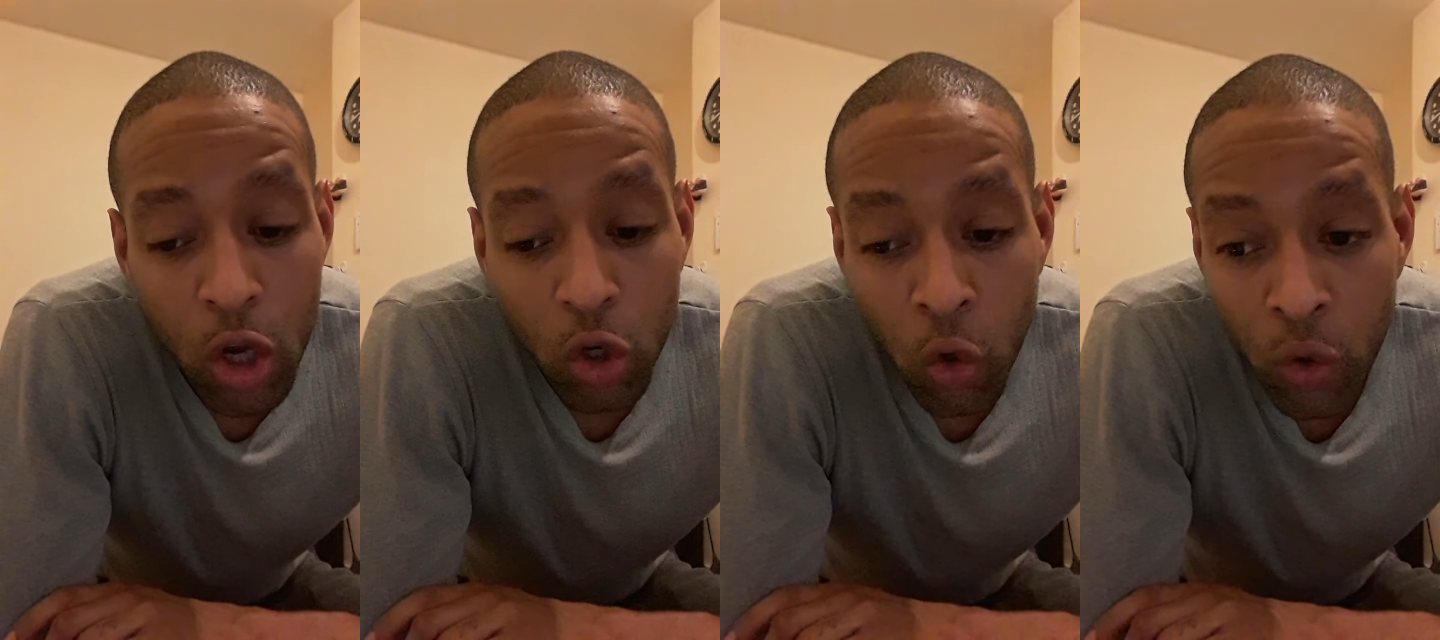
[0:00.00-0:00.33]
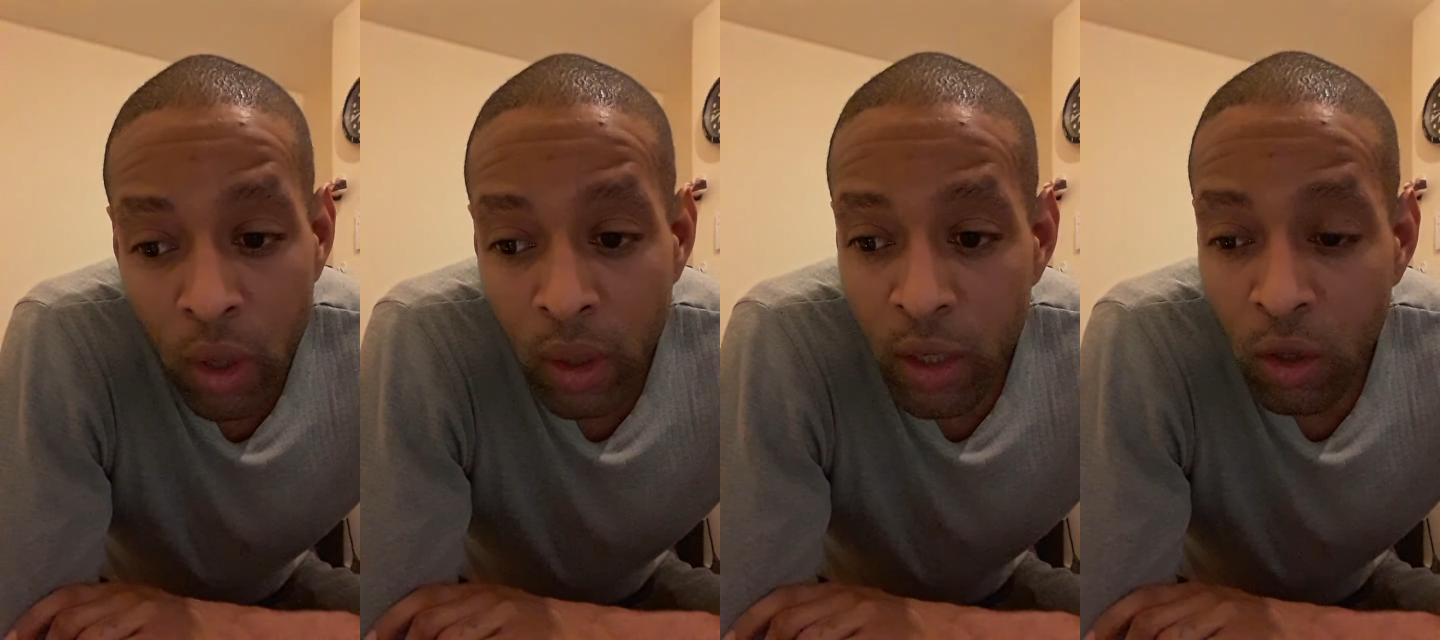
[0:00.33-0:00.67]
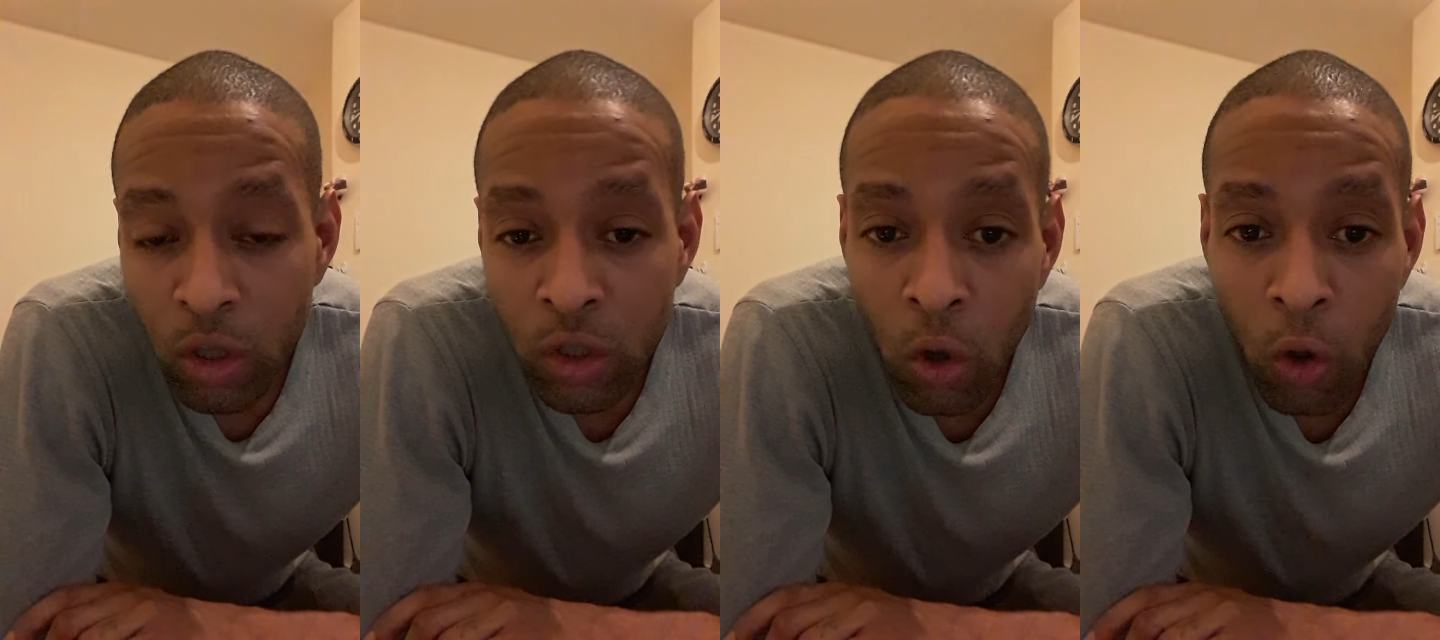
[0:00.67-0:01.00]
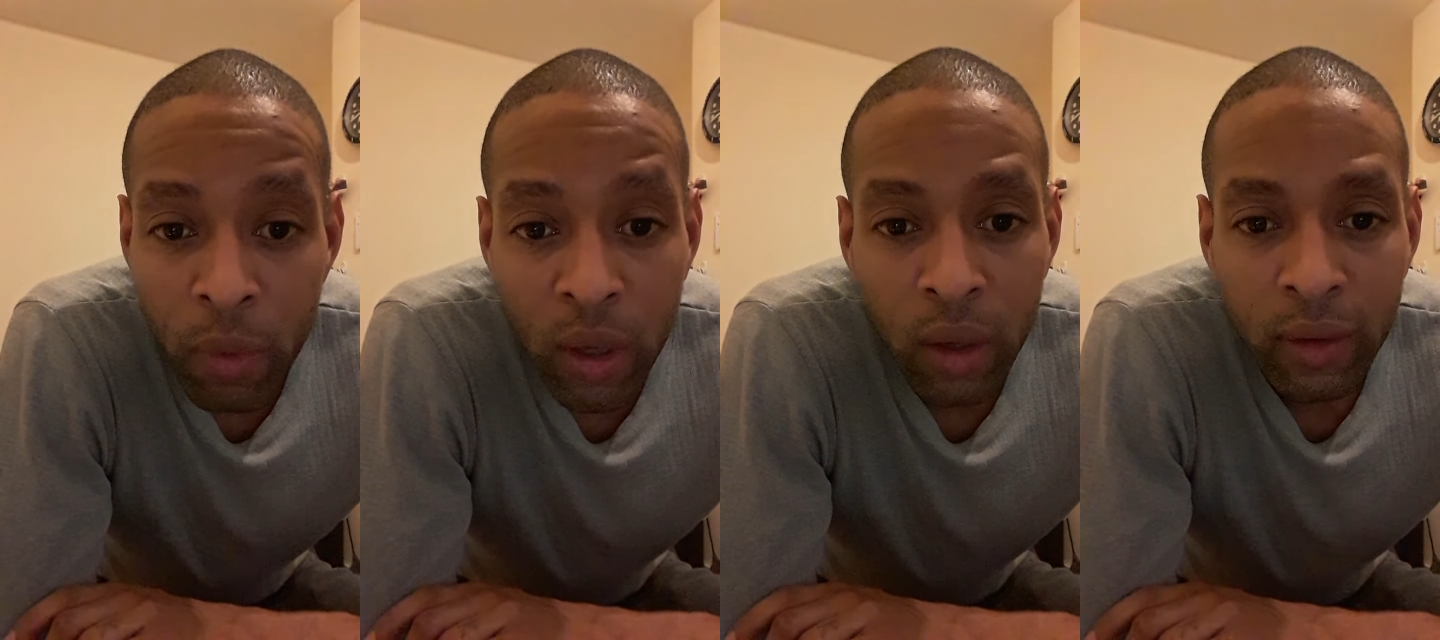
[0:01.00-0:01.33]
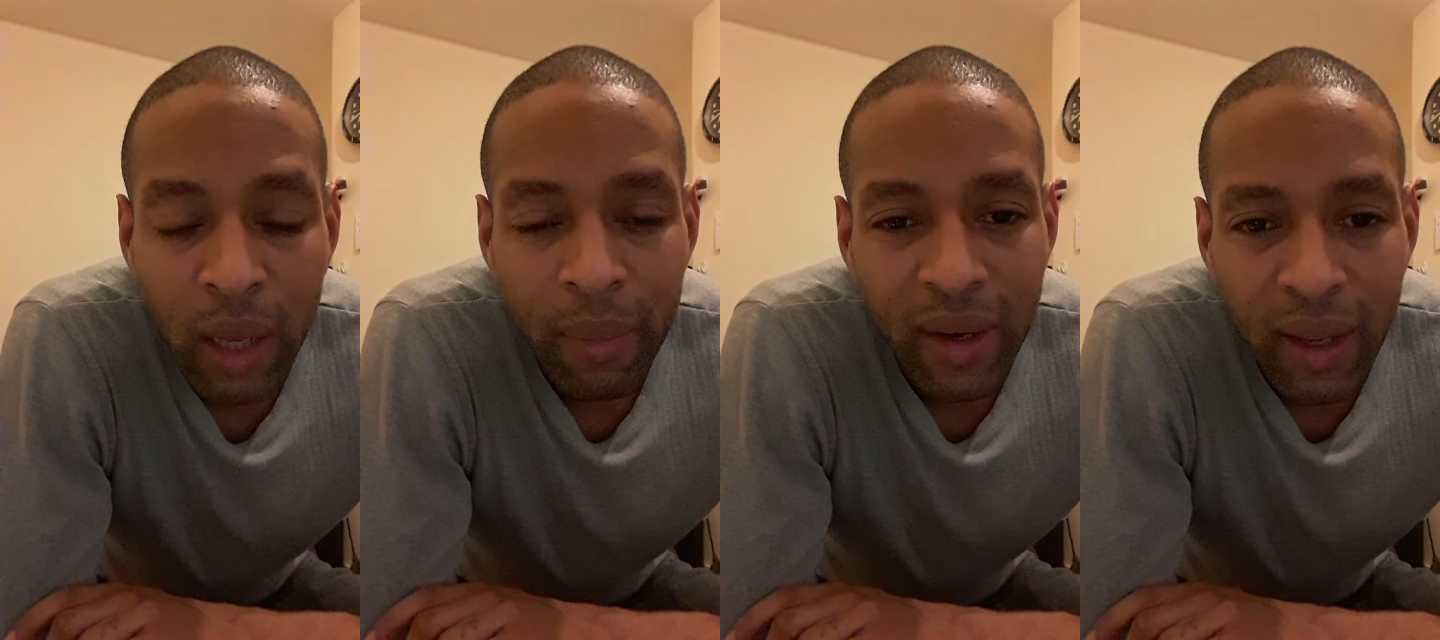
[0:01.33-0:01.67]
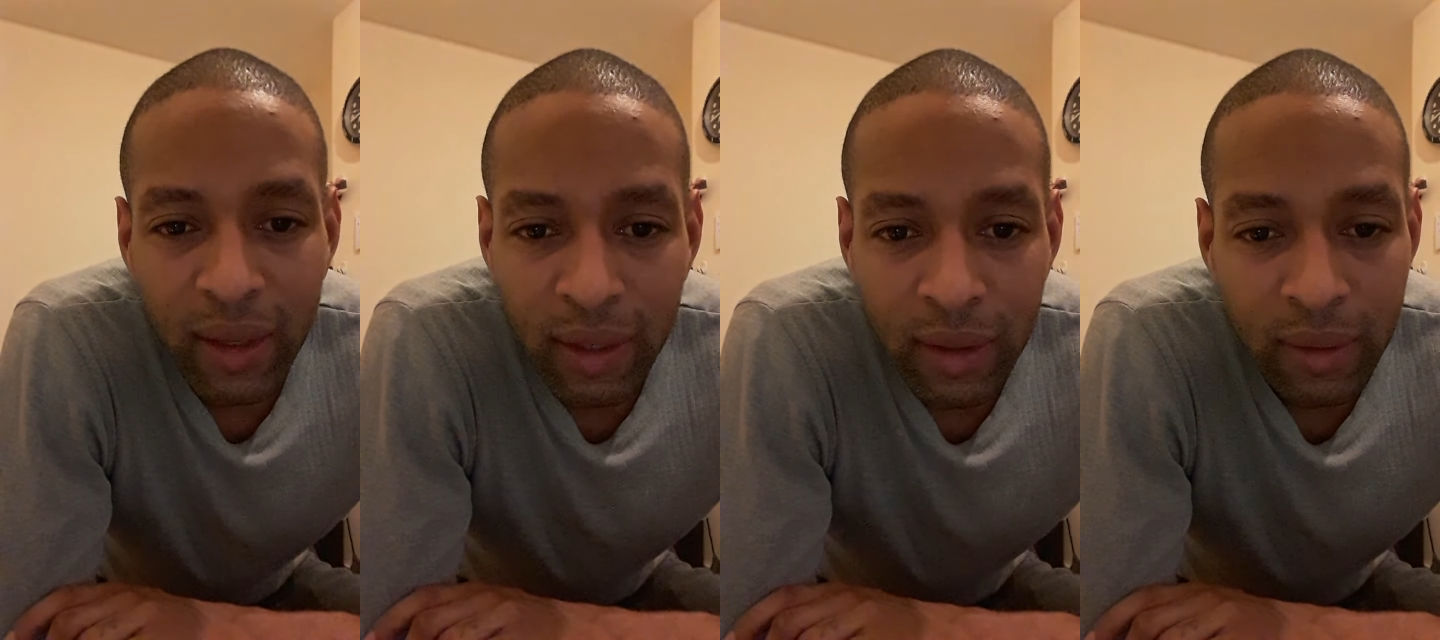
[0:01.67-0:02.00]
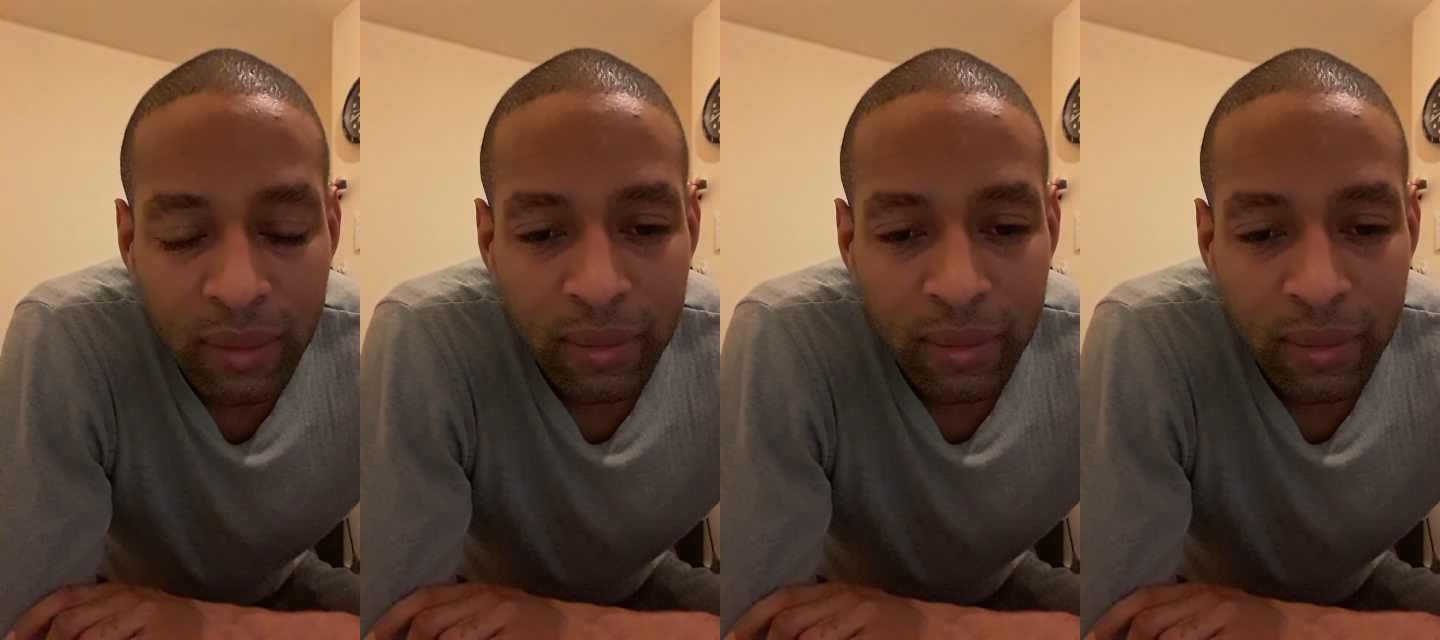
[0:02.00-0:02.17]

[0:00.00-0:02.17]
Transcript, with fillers: Do not let your soul be contaminated